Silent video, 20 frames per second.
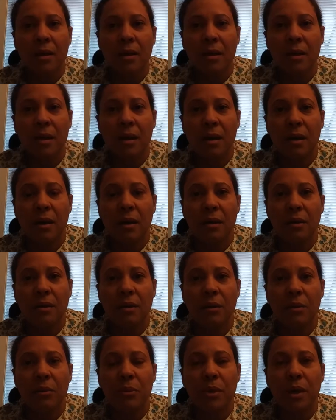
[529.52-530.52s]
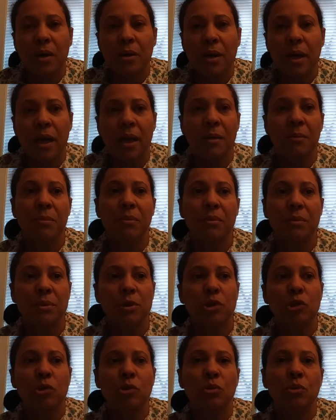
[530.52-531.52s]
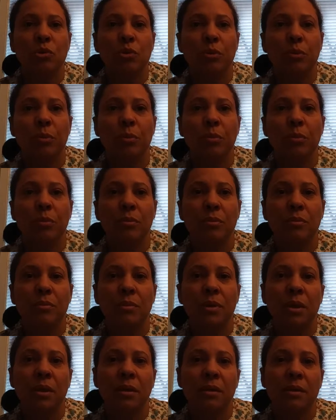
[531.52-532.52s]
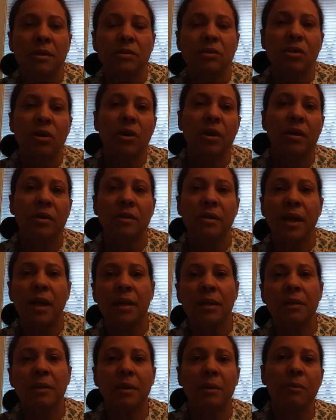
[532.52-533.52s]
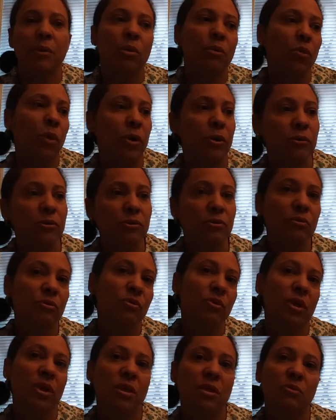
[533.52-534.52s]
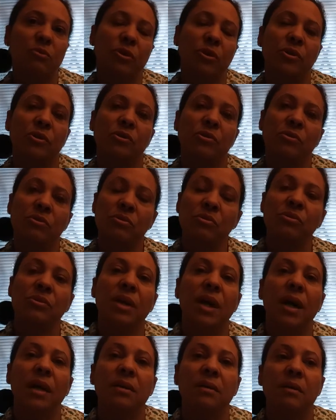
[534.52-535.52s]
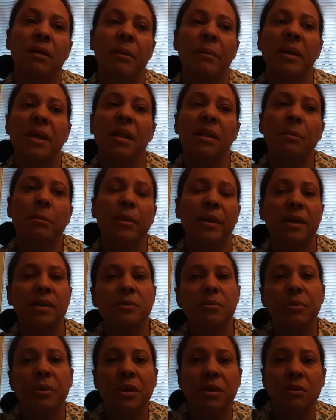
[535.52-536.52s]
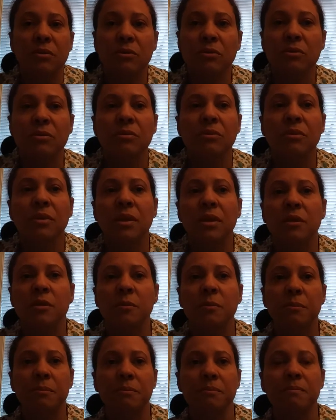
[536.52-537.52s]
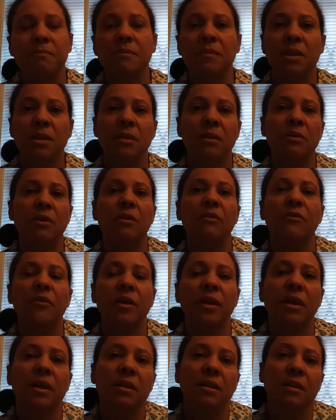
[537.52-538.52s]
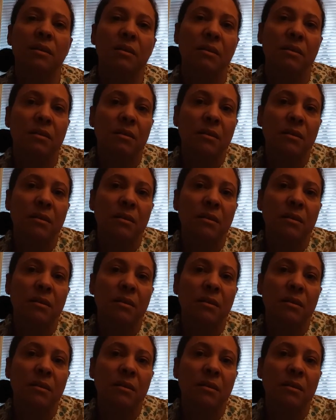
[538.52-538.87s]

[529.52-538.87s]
that we are able to, you know, start telling them, oh, why don't you do this and why don't you do that? I mean, the best we can do is, you know, don't forget that